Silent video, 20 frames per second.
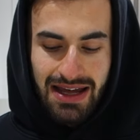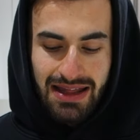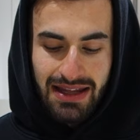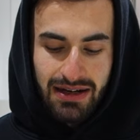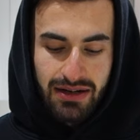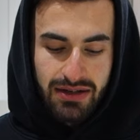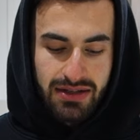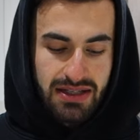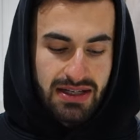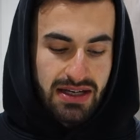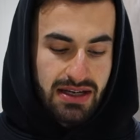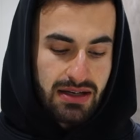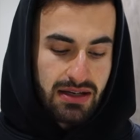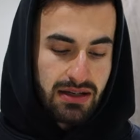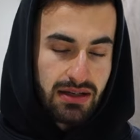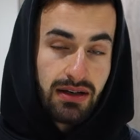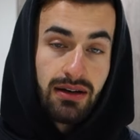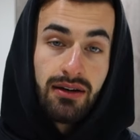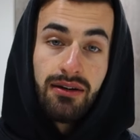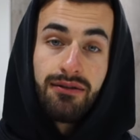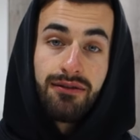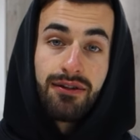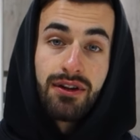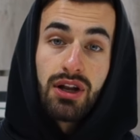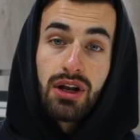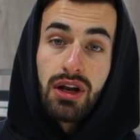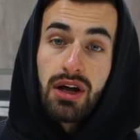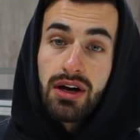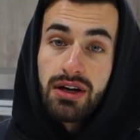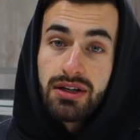and then I'll see you for
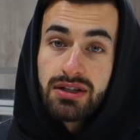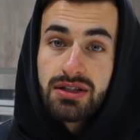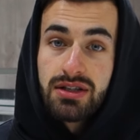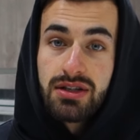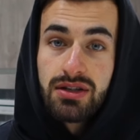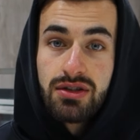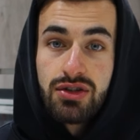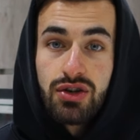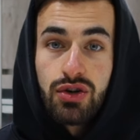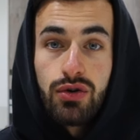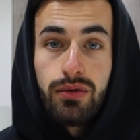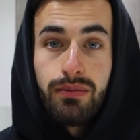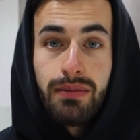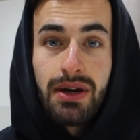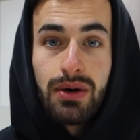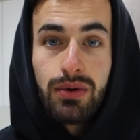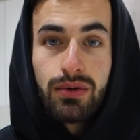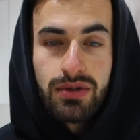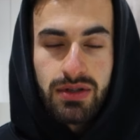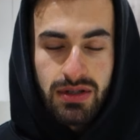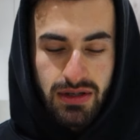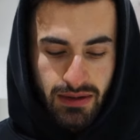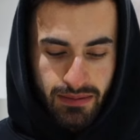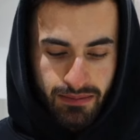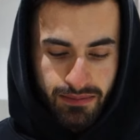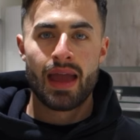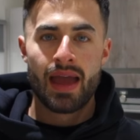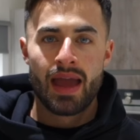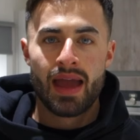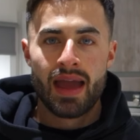the last two meals.